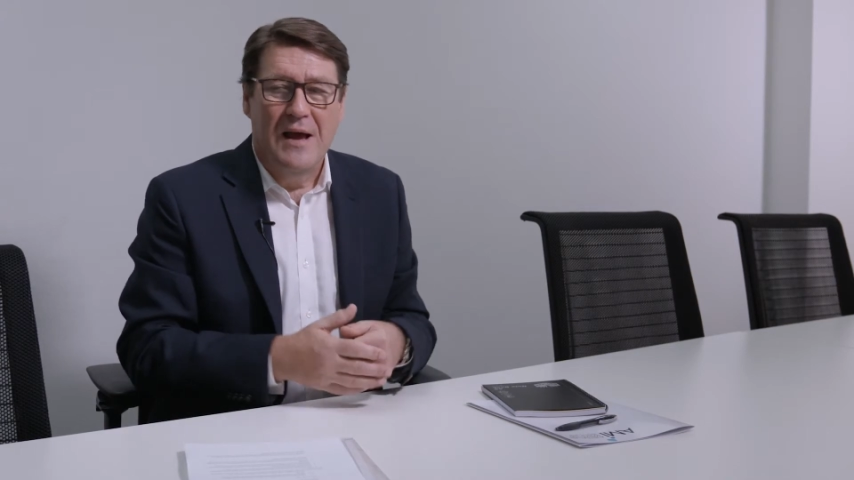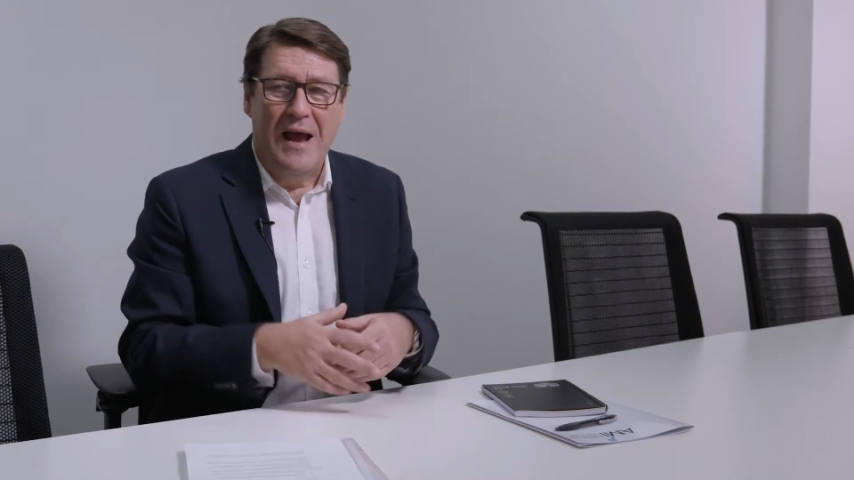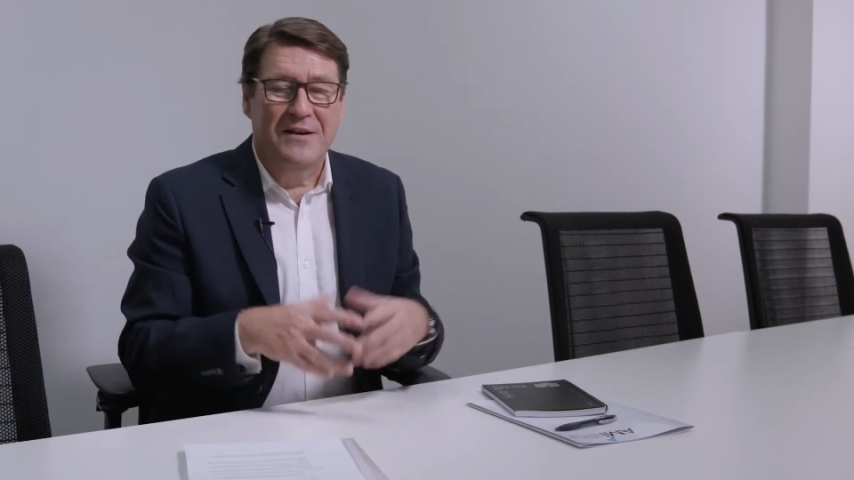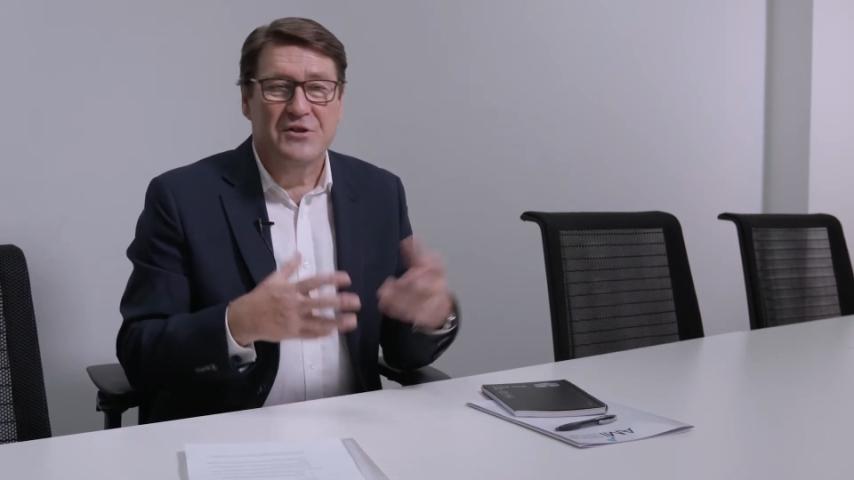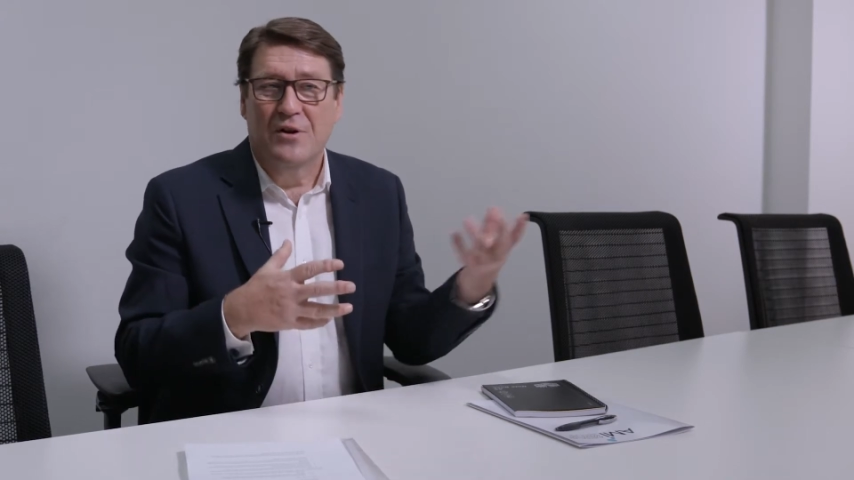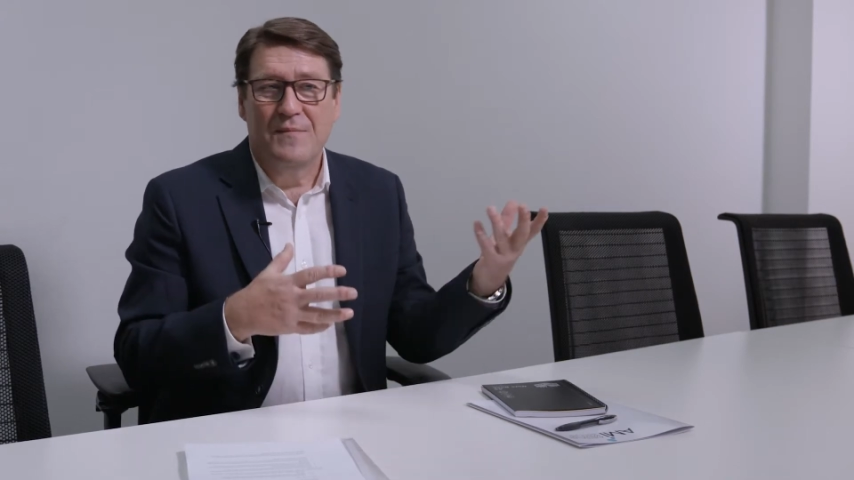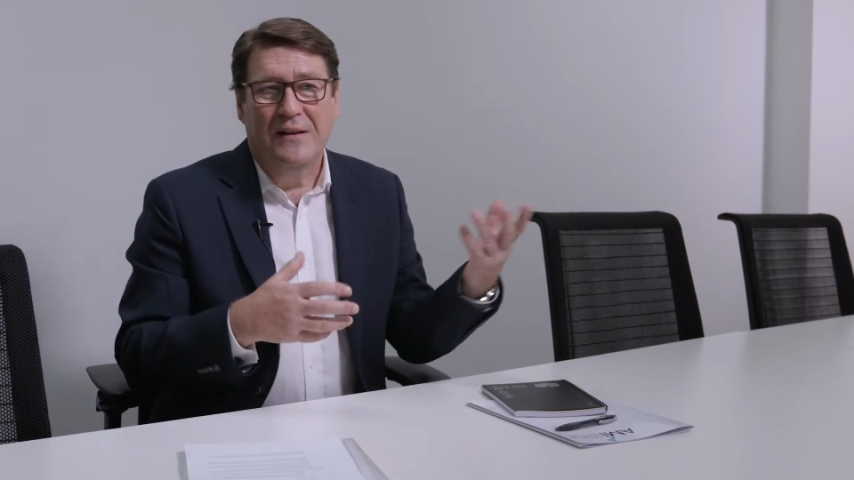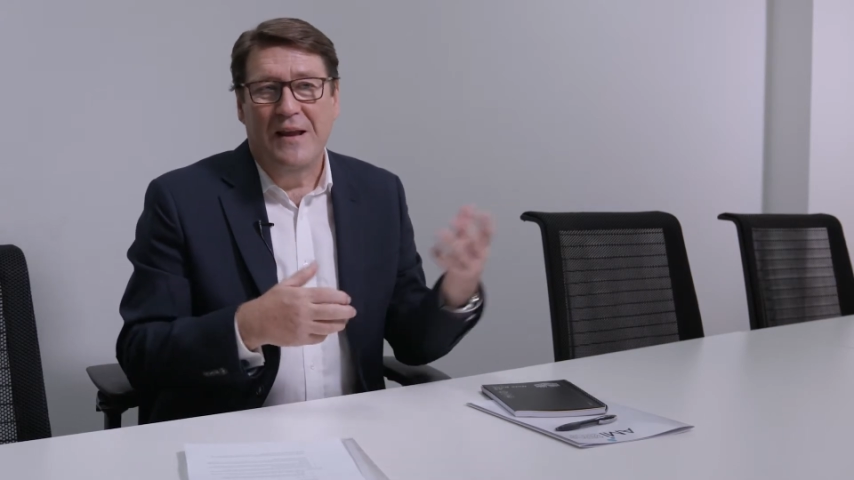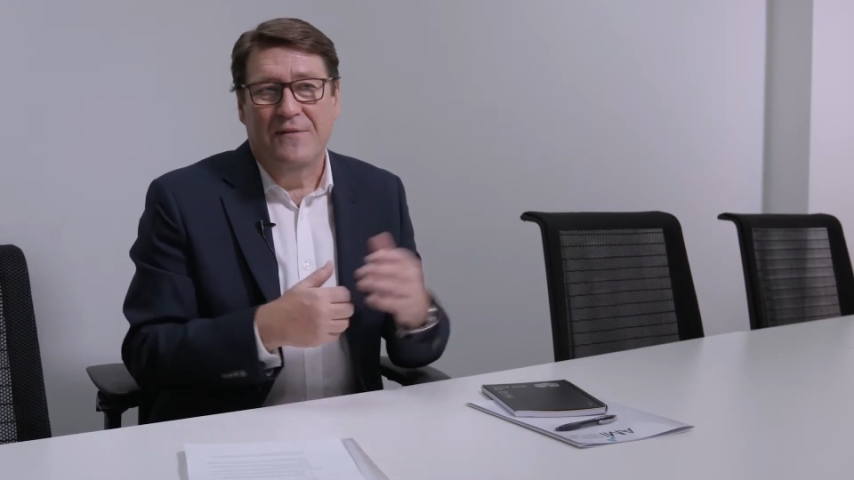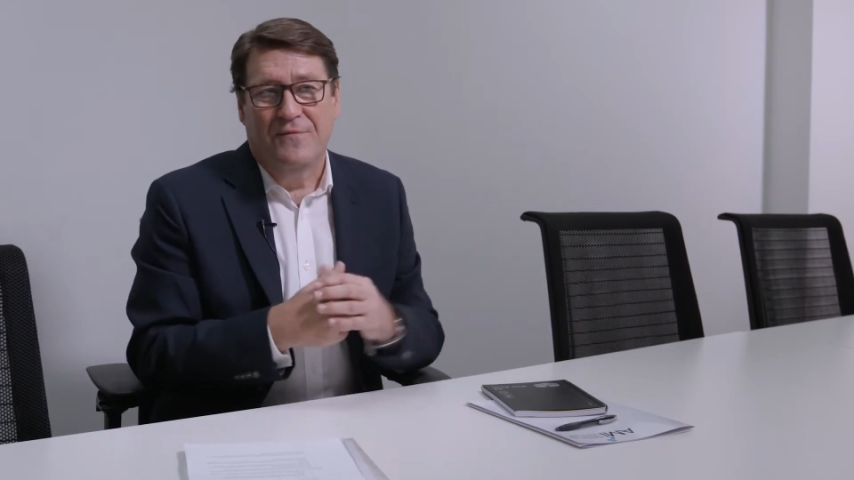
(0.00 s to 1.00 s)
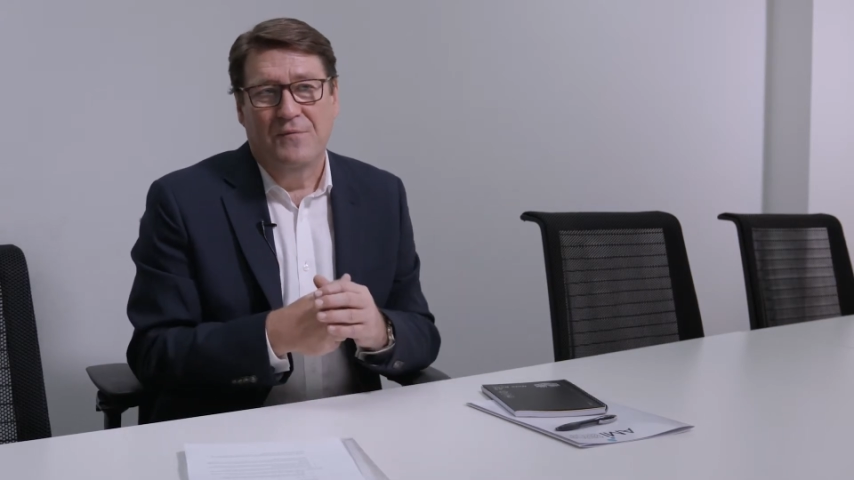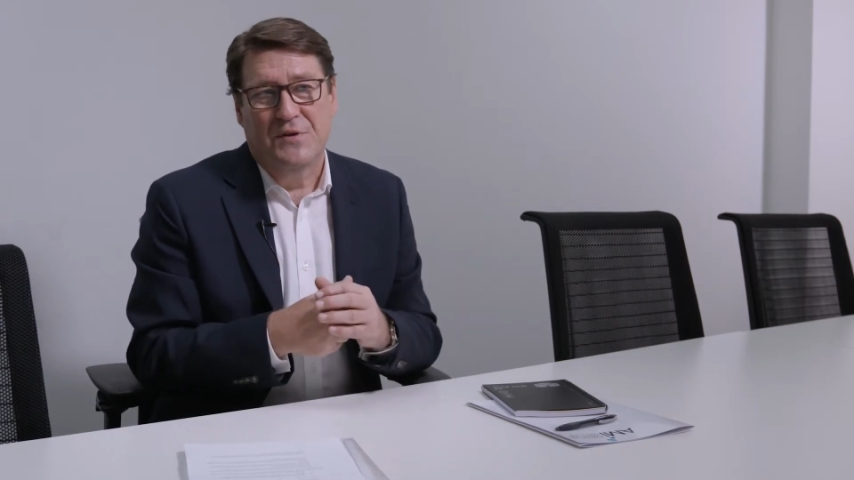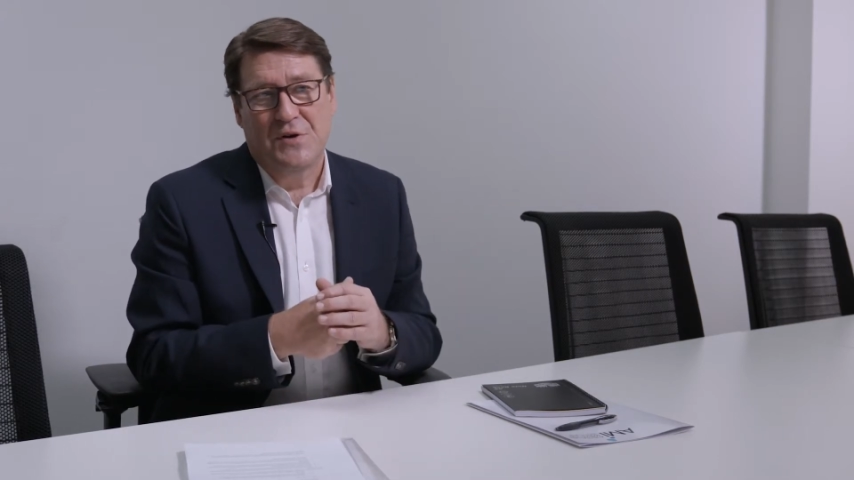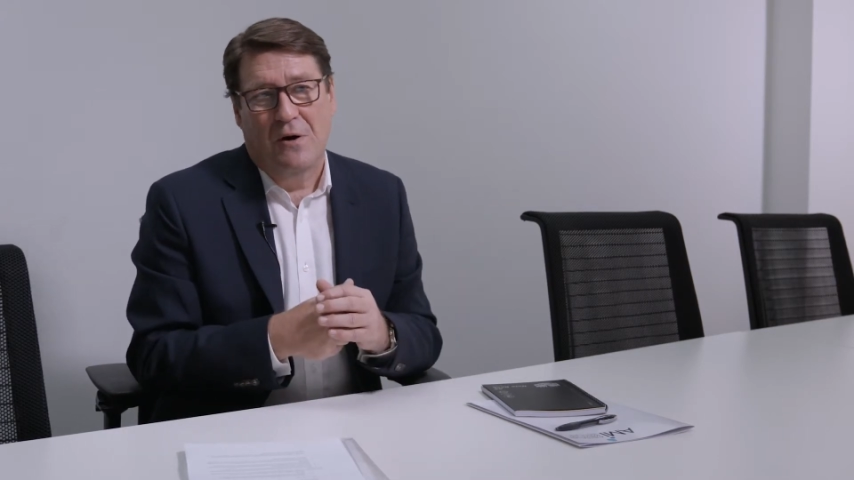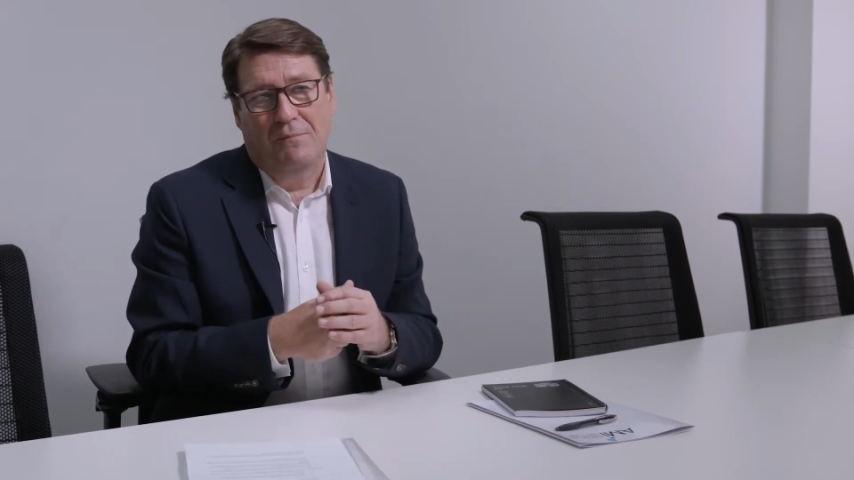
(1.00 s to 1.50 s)
And it's got to be led from the
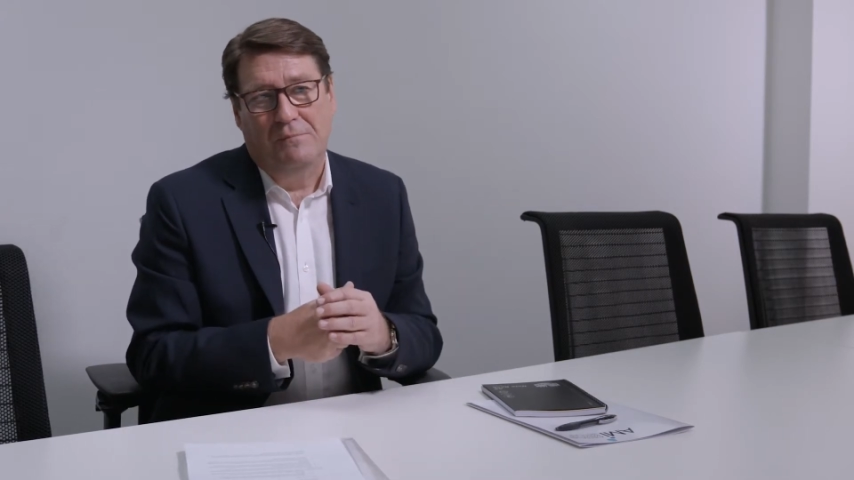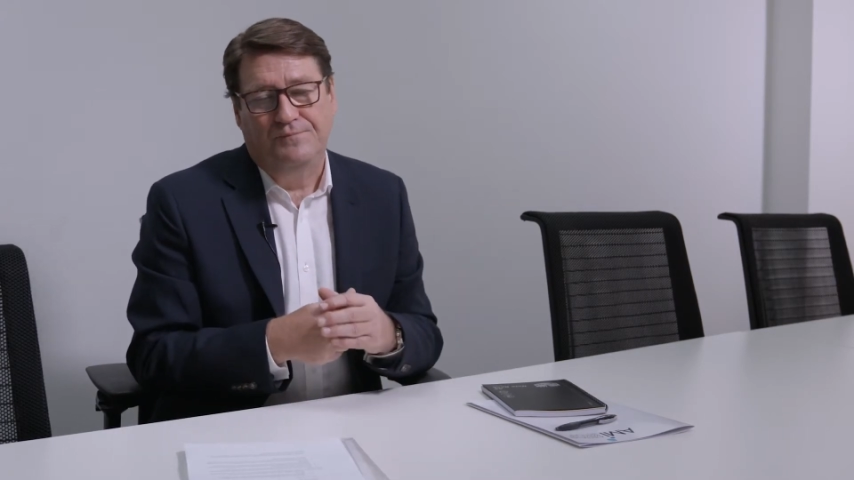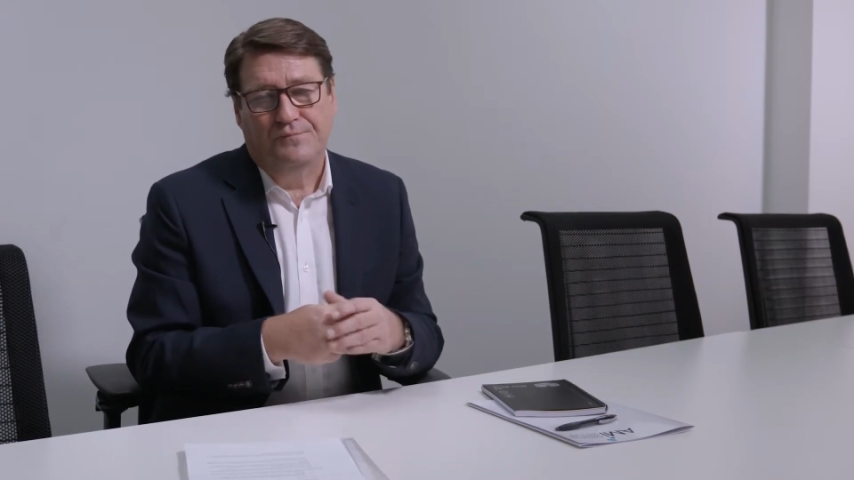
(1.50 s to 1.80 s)
top.